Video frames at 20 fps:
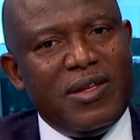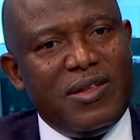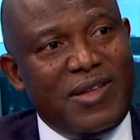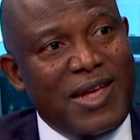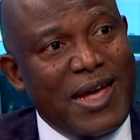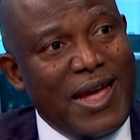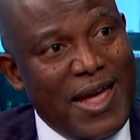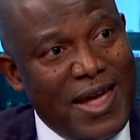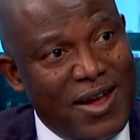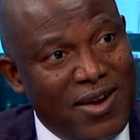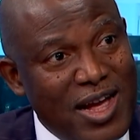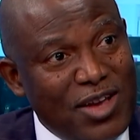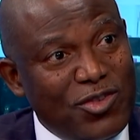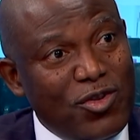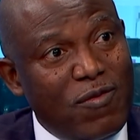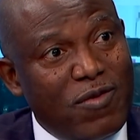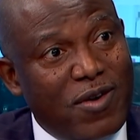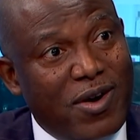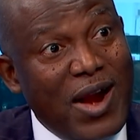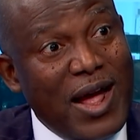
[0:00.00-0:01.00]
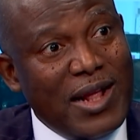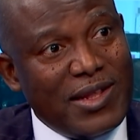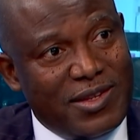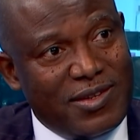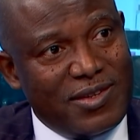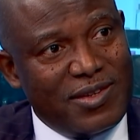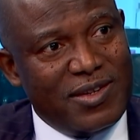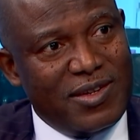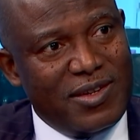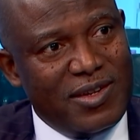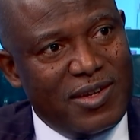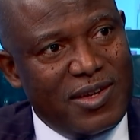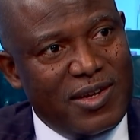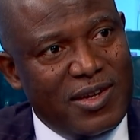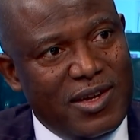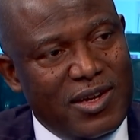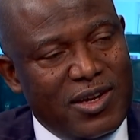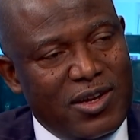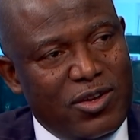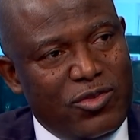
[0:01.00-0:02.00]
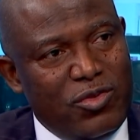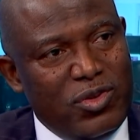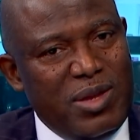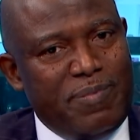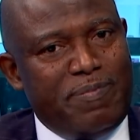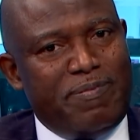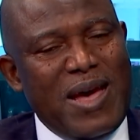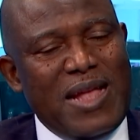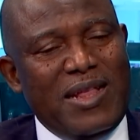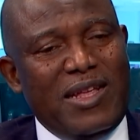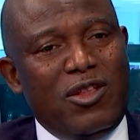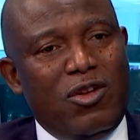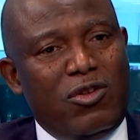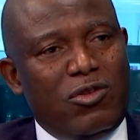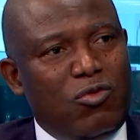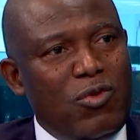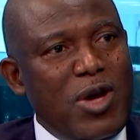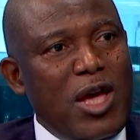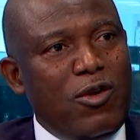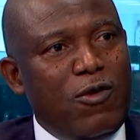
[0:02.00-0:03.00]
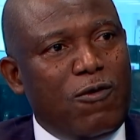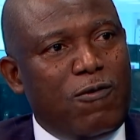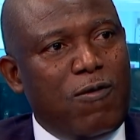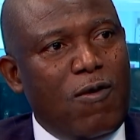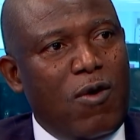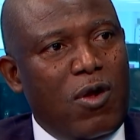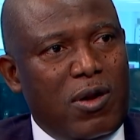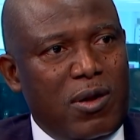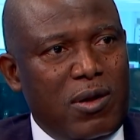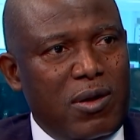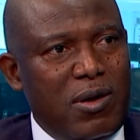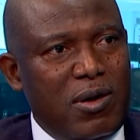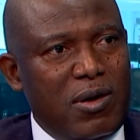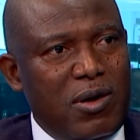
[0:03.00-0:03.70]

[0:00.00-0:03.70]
There are areas of grant. So depending on where you fall,